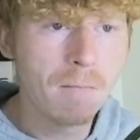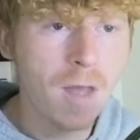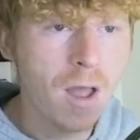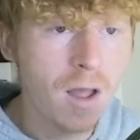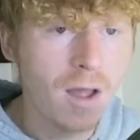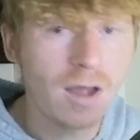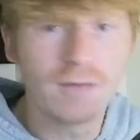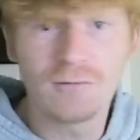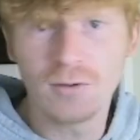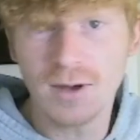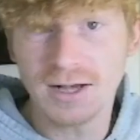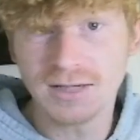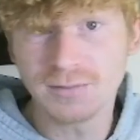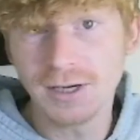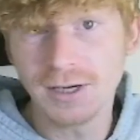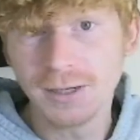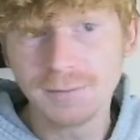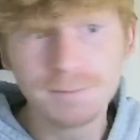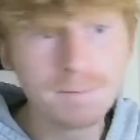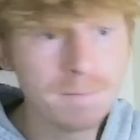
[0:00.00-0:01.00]
If you ask
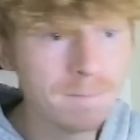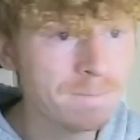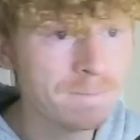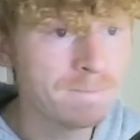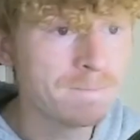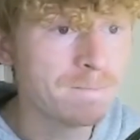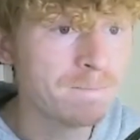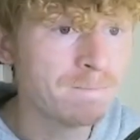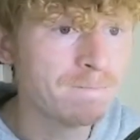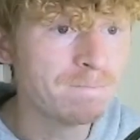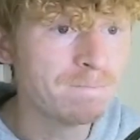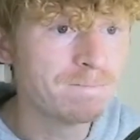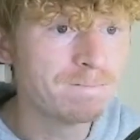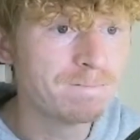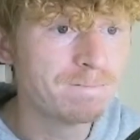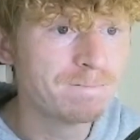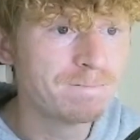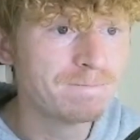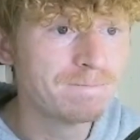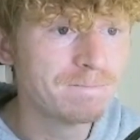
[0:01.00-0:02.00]
me.
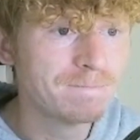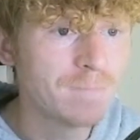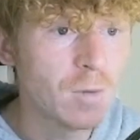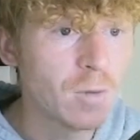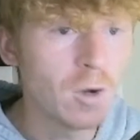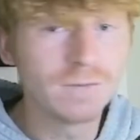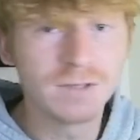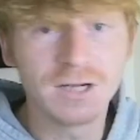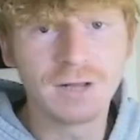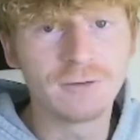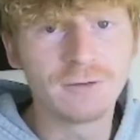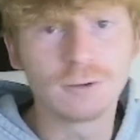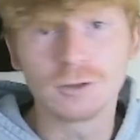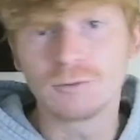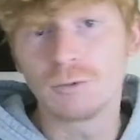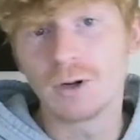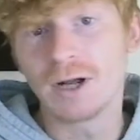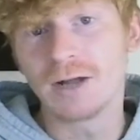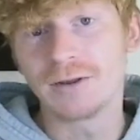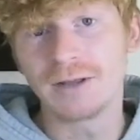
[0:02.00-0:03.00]
But obviously the Rush
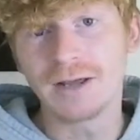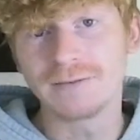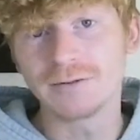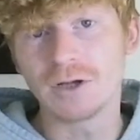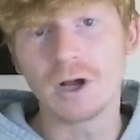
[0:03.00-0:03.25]
Royale devs are